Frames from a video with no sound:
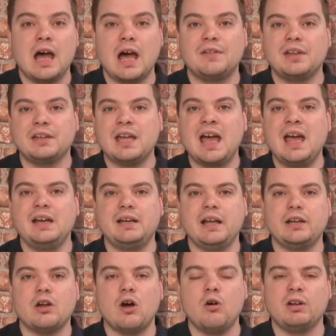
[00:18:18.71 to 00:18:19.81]
And again,
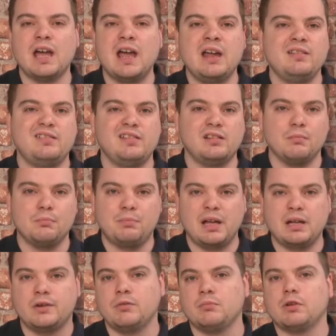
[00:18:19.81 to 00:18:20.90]
in O gauge, you can
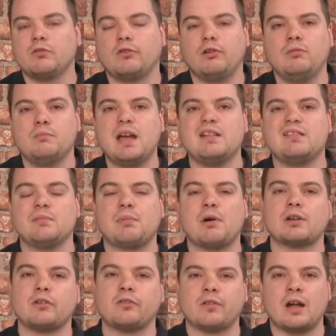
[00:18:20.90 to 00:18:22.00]
pick from the 2 major
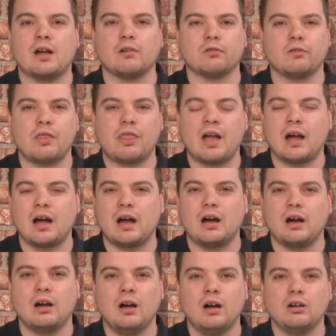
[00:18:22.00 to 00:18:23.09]
body styles that
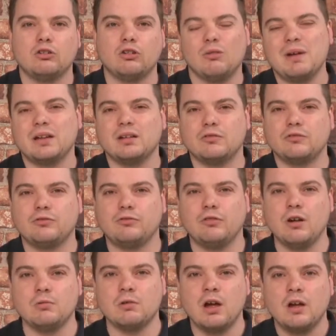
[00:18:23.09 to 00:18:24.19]
are coming
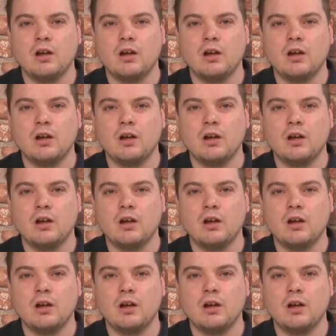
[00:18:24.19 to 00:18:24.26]
through.